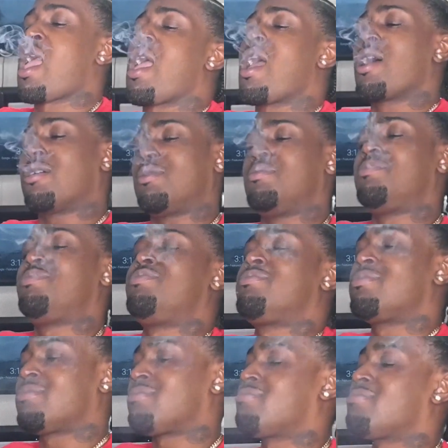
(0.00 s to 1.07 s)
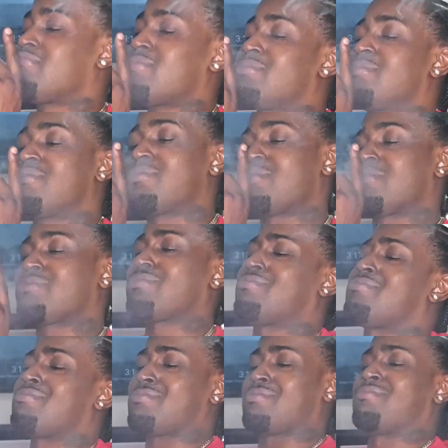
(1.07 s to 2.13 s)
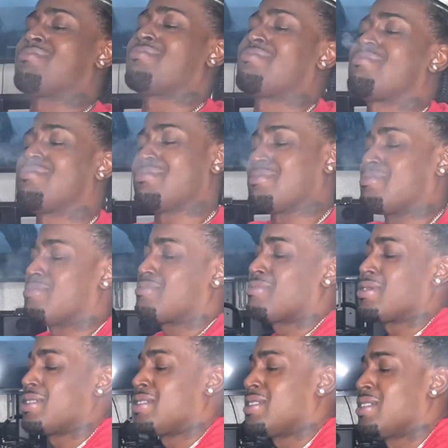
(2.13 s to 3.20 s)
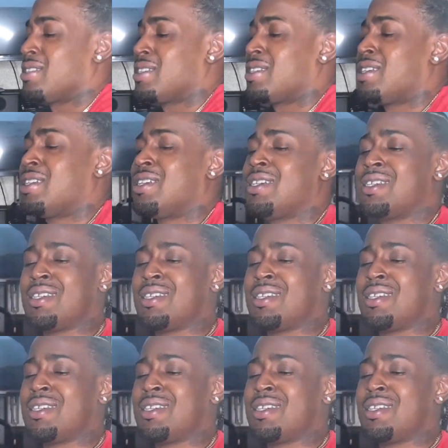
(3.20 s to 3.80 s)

shit, that's the motherfucking G code. Fuckin' up, I'ma bang my.